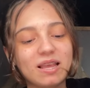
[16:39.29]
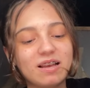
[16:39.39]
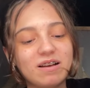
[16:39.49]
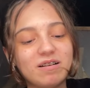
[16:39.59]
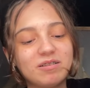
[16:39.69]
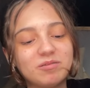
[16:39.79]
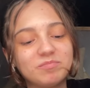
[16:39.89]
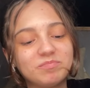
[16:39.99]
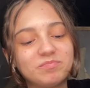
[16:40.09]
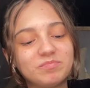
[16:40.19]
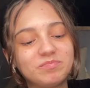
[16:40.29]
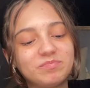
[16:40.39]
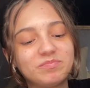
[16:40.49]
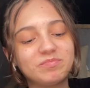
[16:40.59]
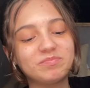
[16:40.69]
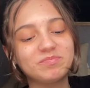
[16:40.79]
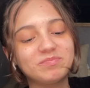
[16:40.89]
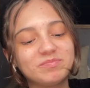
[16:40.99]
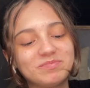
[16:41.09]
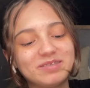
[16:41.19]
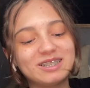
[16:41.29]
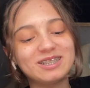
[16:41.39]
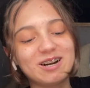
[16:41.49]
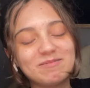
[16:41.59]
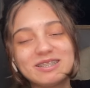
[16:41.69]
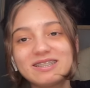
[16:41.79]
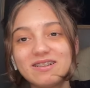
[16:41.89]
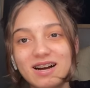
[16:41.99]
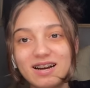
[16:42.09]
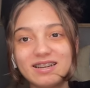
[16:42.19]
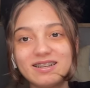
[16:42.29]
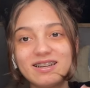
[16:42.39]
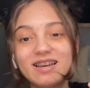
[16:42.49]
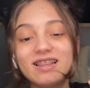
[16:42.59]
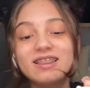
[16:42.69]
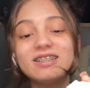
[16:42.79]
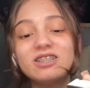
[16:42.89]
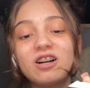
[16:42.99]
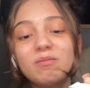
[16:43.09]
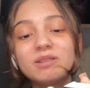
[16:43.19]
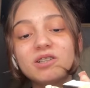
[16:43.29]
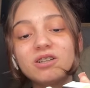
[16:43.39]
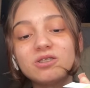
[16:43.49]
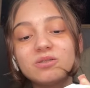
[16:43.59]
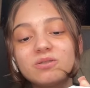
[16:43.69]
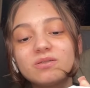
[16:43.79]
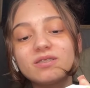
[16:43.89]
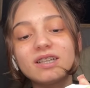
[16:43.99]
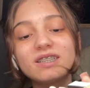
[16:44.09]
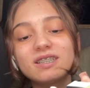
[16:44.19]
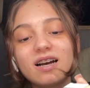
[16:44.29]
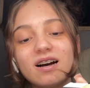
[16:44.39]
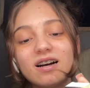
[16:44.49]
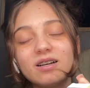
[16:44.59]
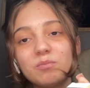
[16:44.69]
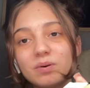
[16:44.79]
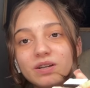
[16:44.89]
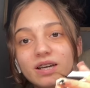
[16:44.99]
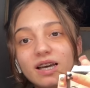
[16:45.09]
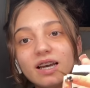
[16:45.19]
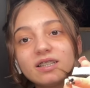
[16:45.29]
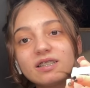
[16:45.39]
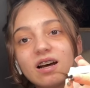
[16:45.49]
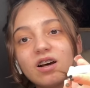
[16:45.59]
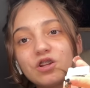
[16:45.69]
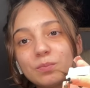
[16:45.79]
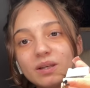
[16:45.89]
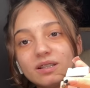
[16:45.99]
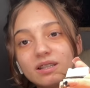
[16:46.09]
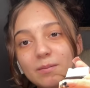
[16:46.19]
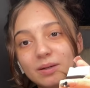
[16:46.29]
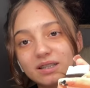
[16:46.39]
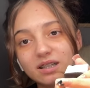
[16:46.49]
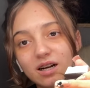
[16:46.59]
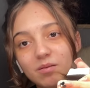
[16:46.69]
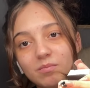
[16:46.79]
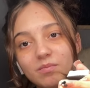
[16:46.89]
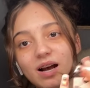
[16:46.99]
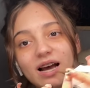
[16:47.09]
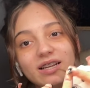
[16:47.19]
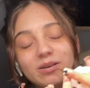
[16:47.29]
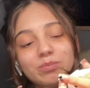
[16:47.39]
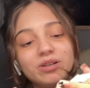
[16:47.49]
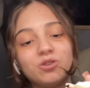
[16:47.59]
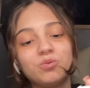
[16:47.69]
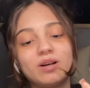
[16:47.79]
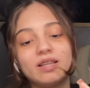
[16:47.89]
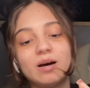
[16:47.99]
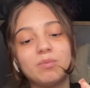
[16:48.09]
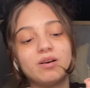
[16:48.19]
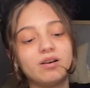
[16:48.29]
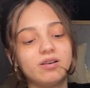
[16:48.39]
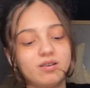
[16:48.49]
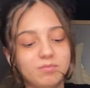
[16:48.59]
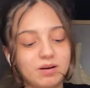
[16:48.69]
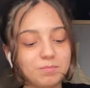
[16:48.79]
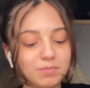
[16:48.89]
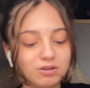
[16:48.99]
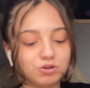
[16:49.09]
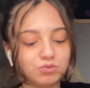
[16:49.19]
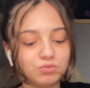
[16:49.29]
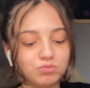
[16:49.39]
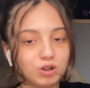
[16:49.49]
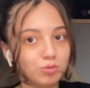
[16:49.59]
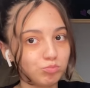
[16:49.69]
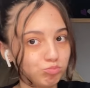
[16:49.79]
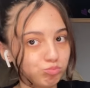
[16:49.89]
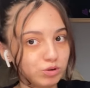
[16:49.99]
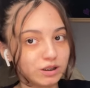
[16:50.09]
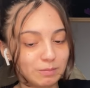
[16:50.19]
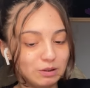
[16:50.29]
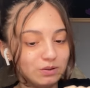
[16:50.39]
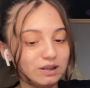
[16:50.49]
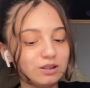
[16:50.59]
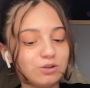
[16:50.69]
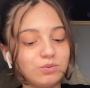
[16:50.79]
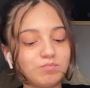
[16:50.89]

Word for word: Um, this charm is still on. This charm is also, is not on, but it's the other piece that messed it up. I didn't put glue on that part. But I'm about to, though, because I'm going to use this glue.